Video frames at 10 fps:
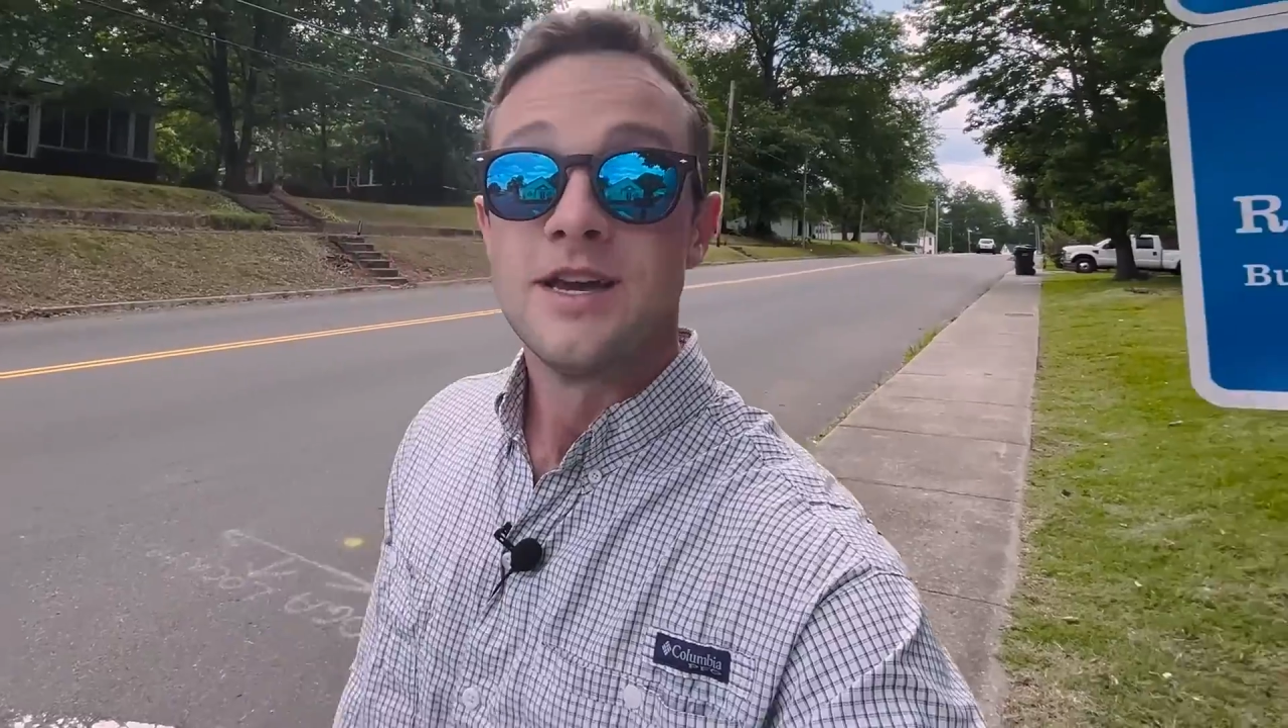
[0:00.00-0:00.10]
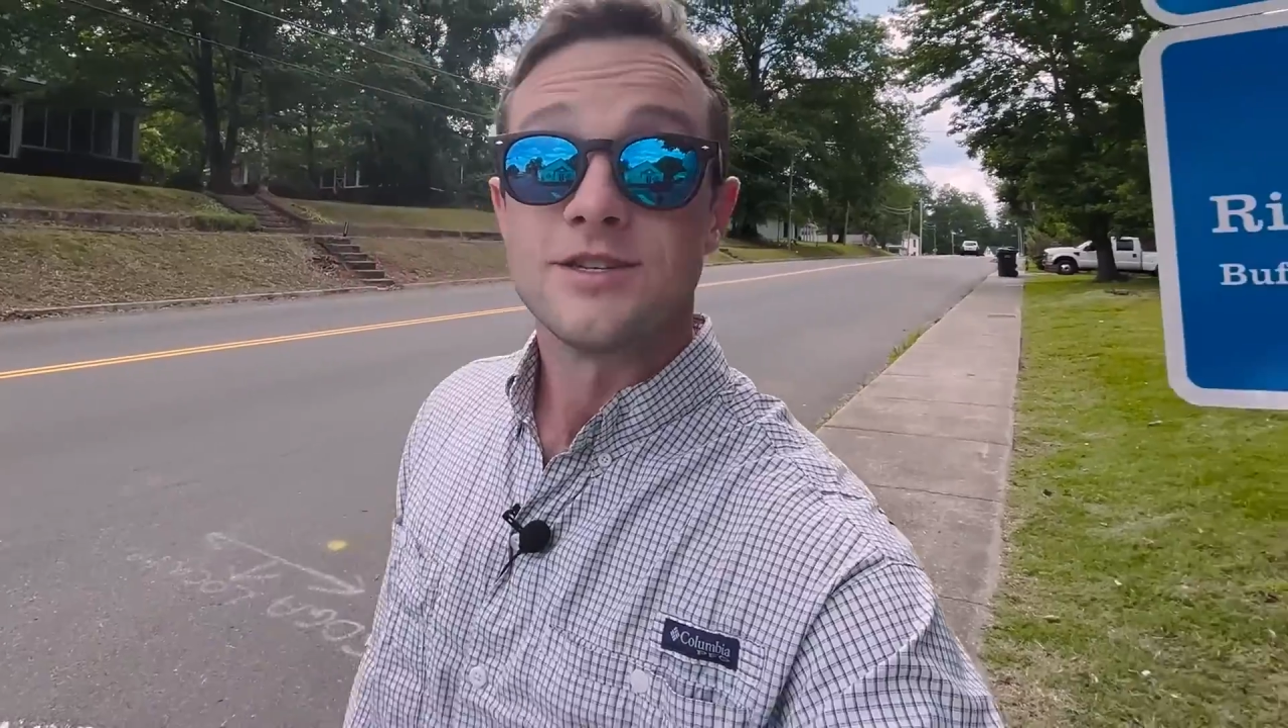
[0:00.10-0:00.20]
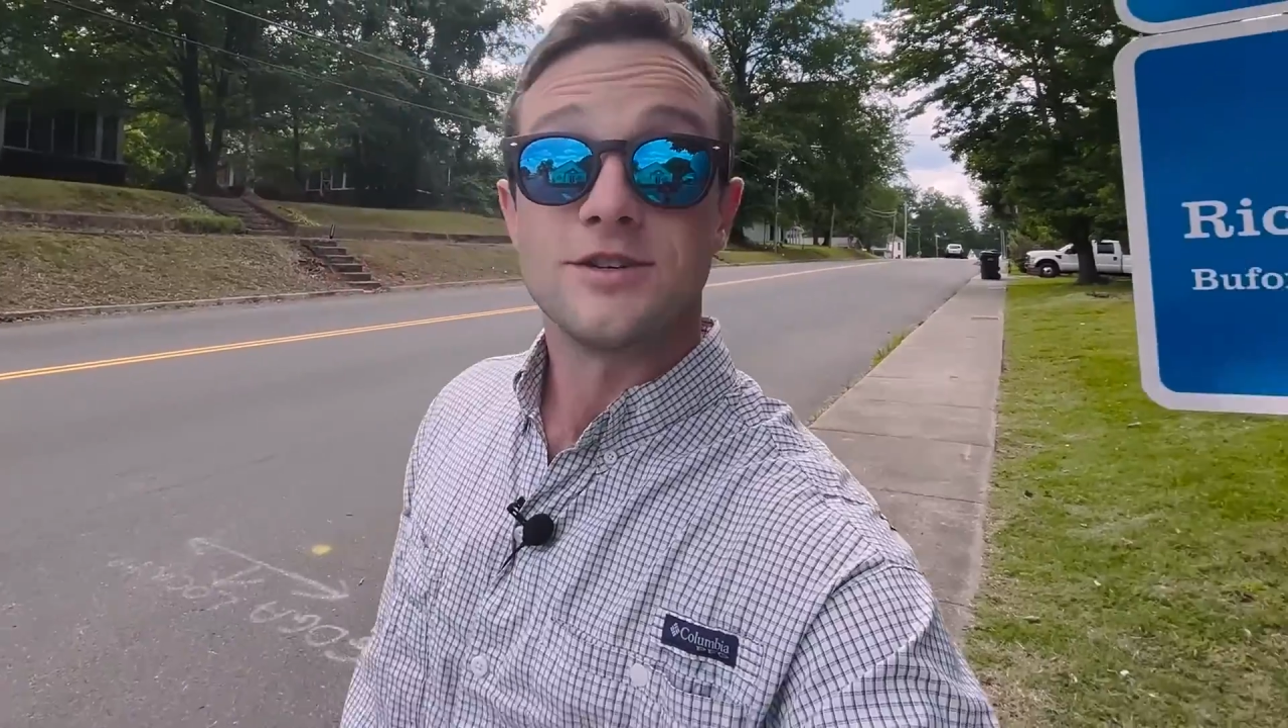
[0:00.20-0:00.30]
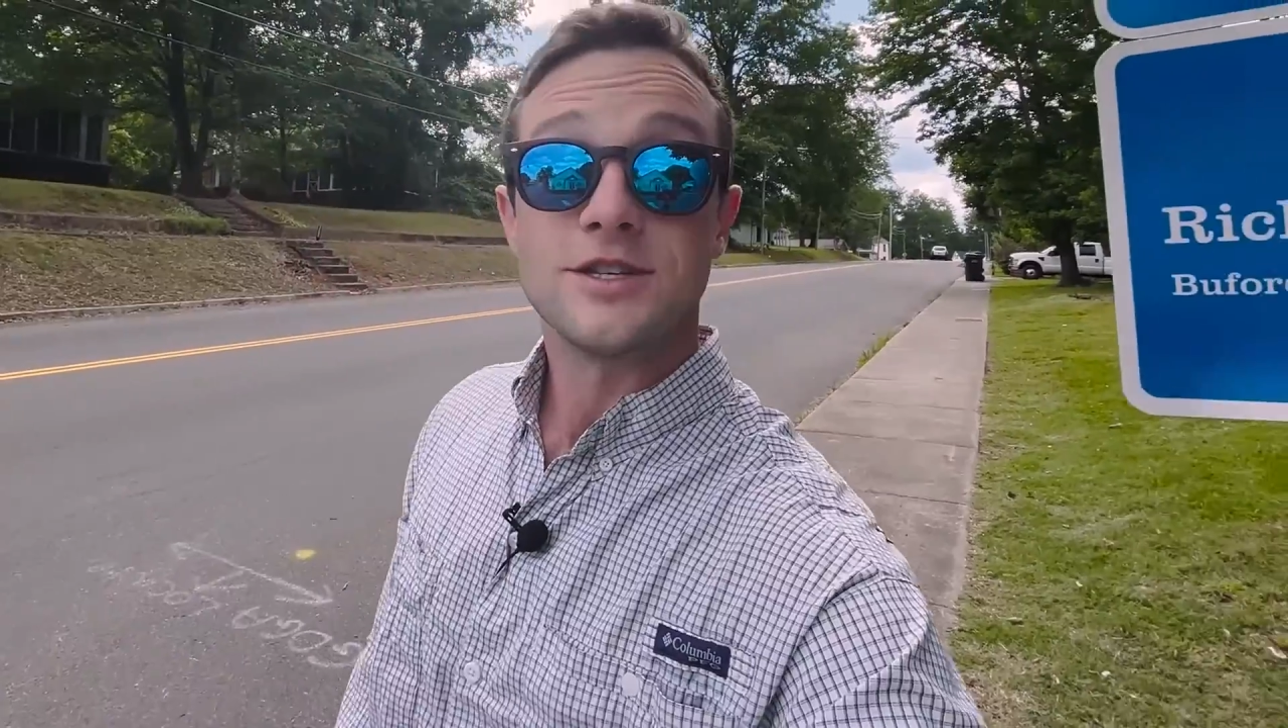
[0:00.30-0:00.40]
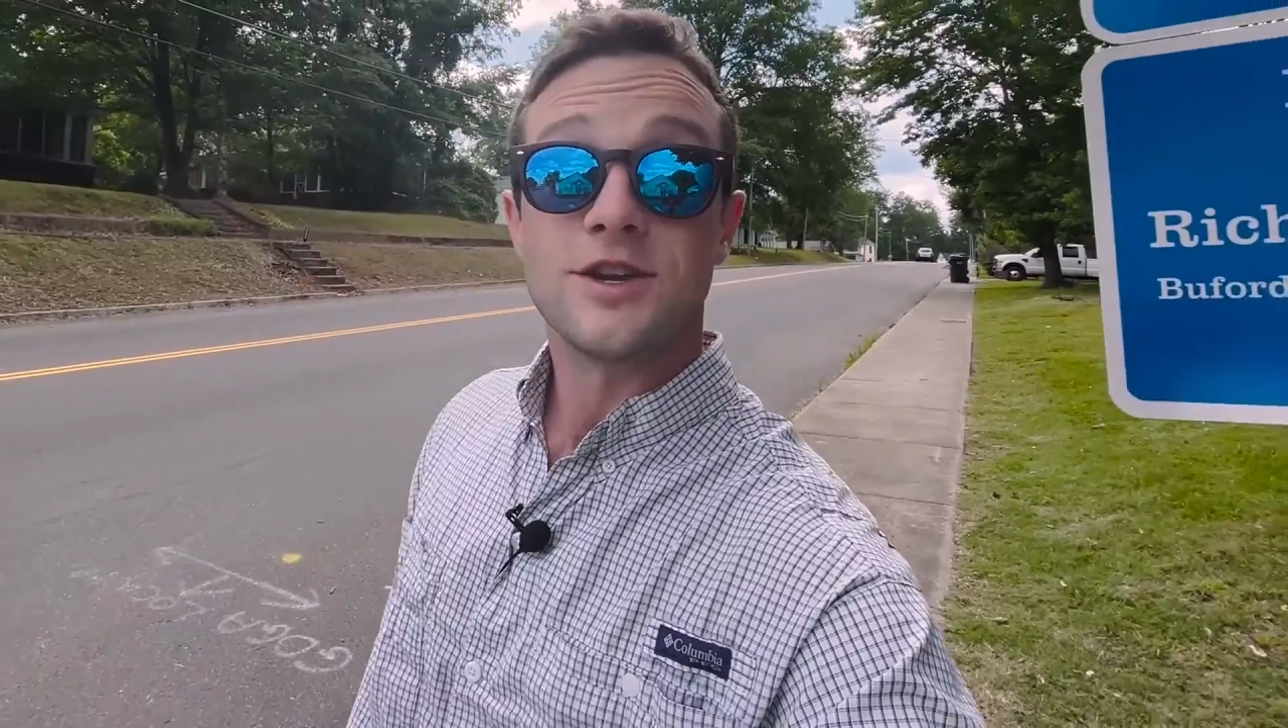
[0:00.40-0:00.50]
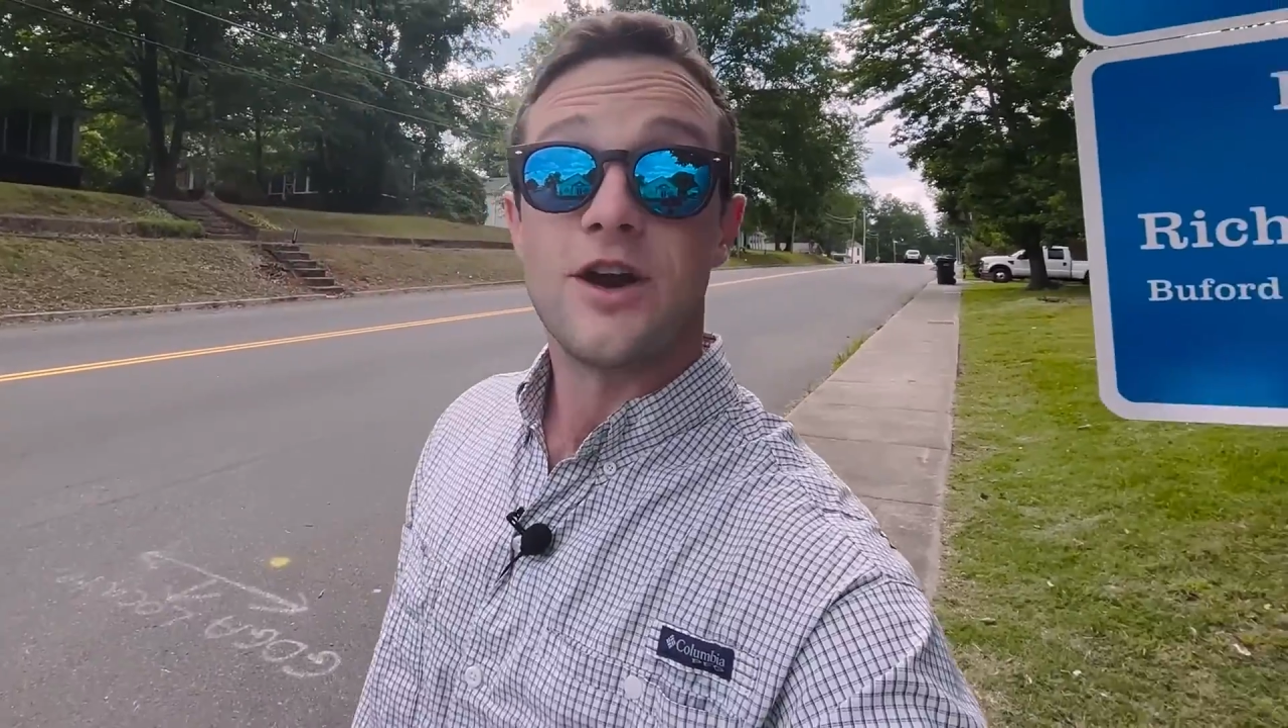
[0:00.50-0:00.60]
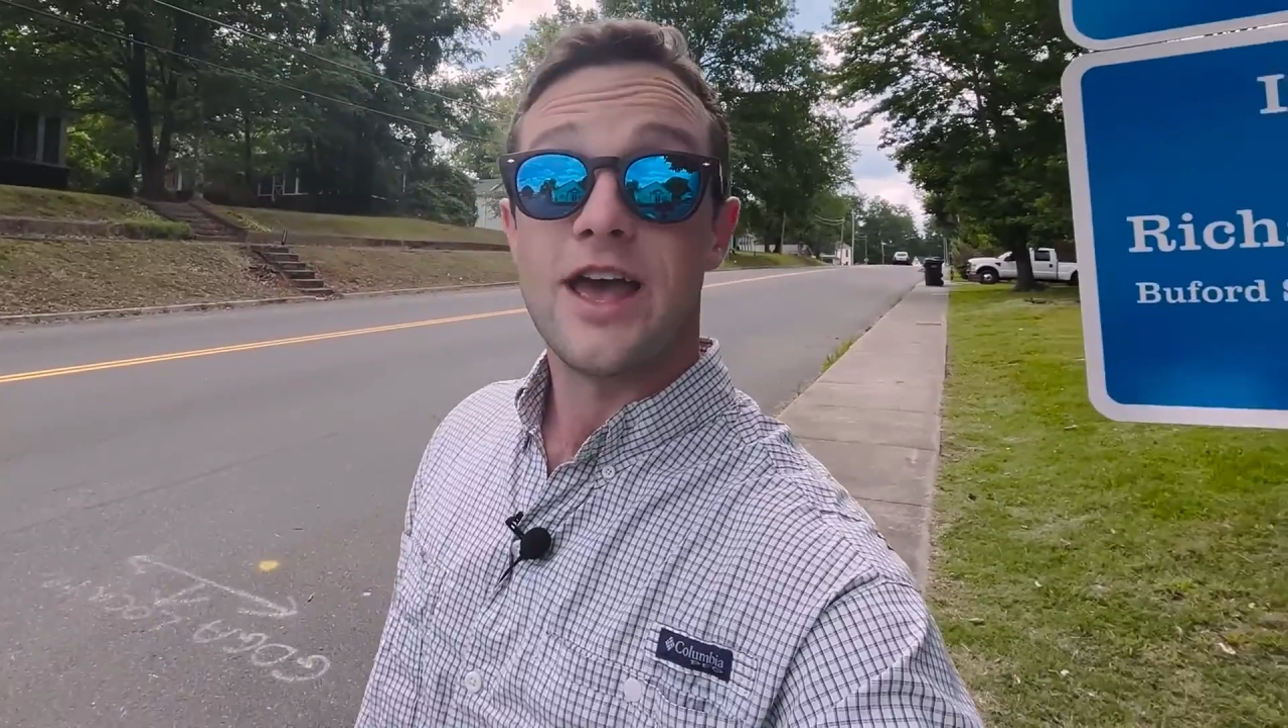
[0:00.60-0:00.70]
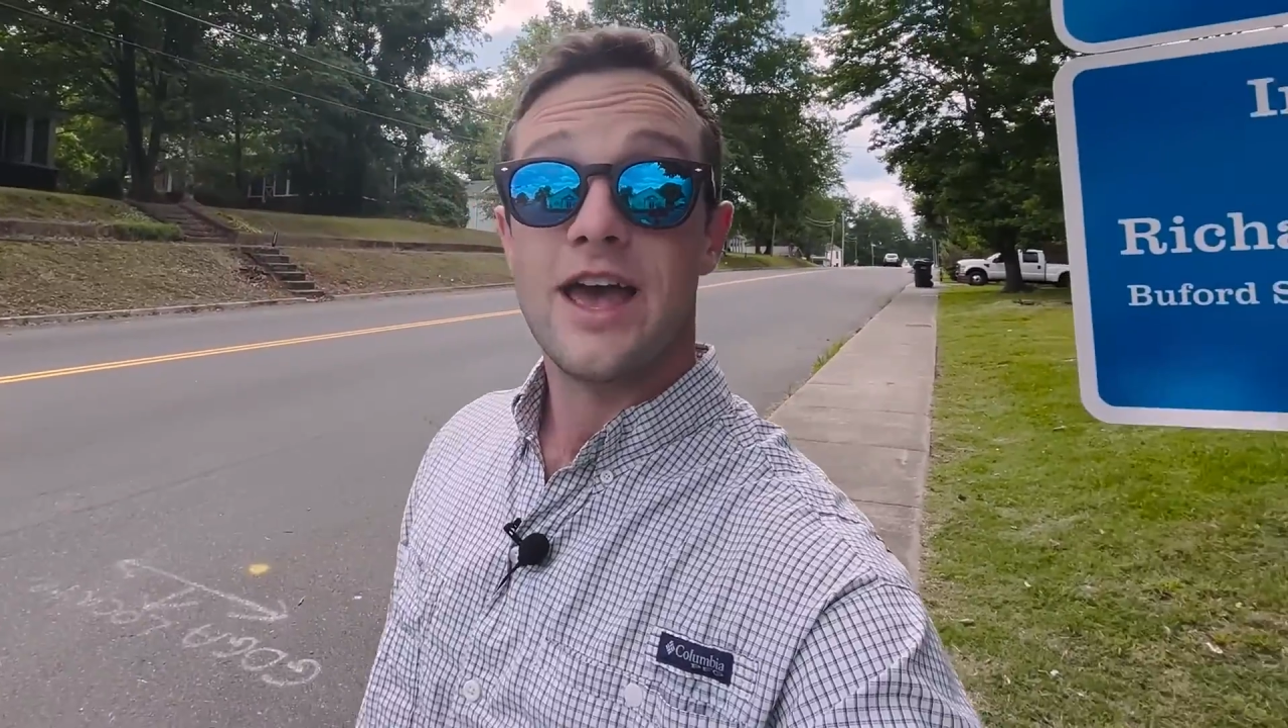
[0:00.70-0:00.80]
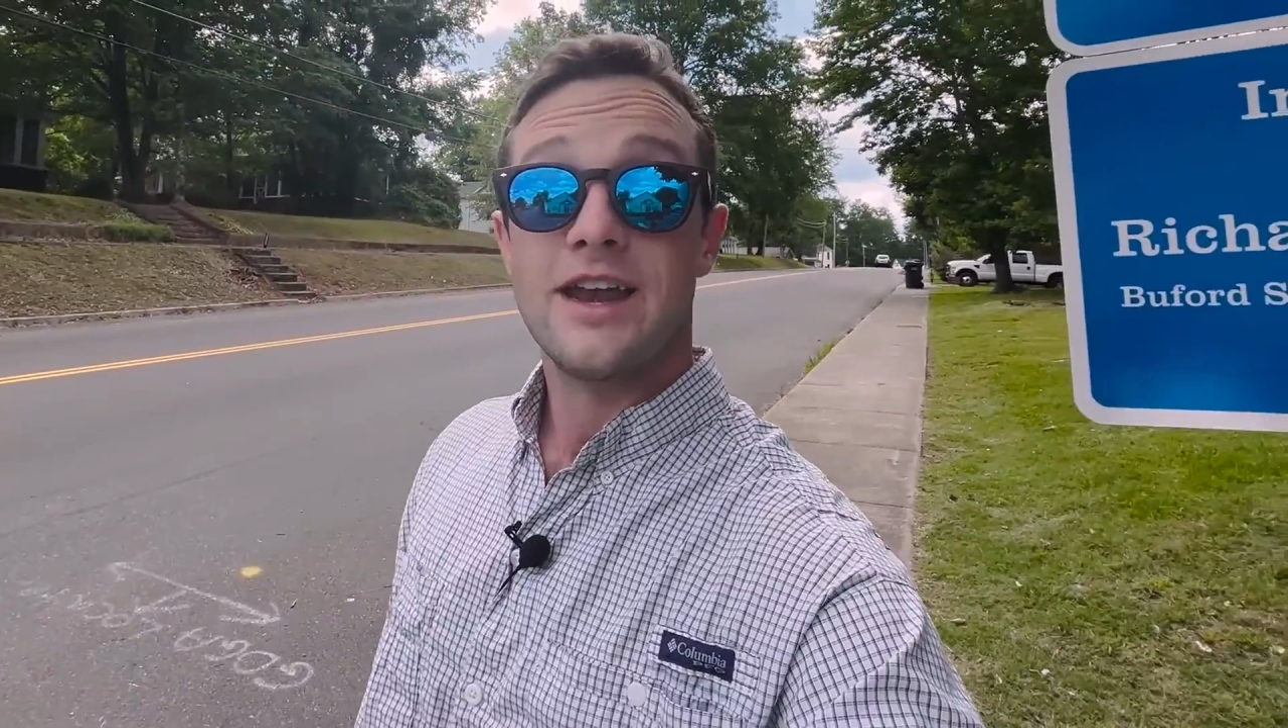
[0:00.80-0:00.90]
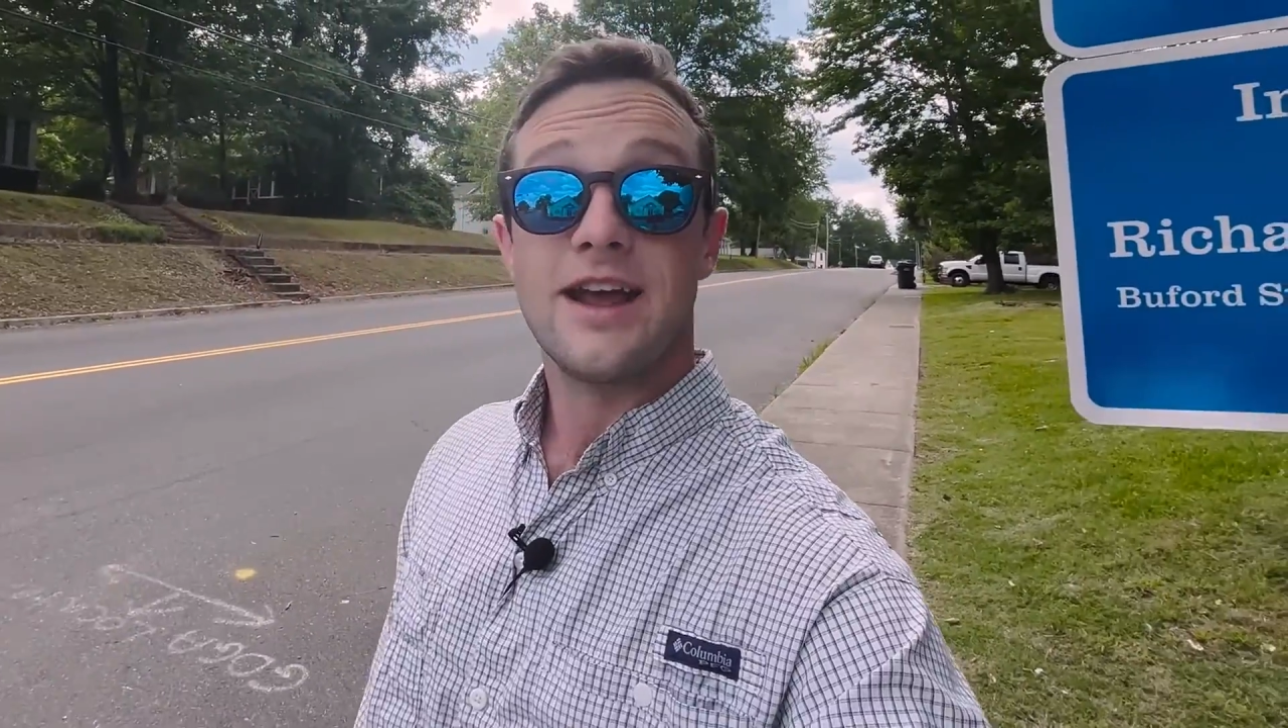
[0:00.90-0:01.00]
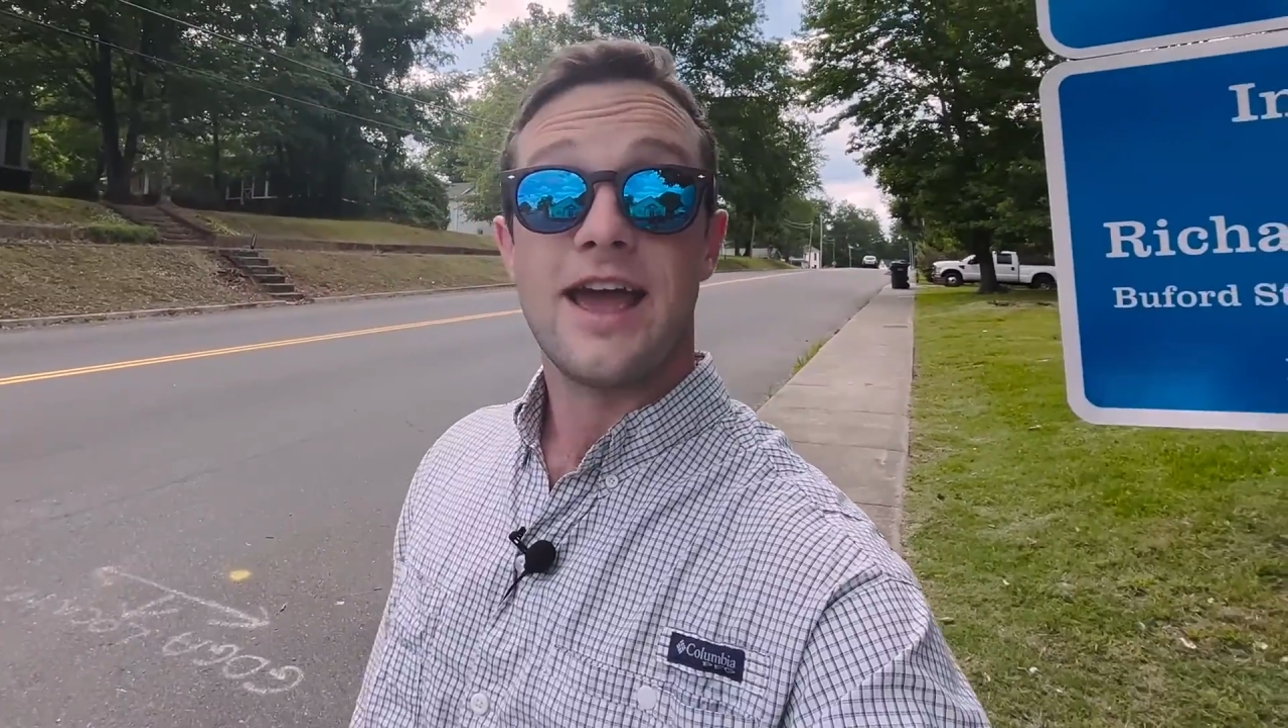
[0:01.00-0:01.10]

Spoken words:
So let's go ahead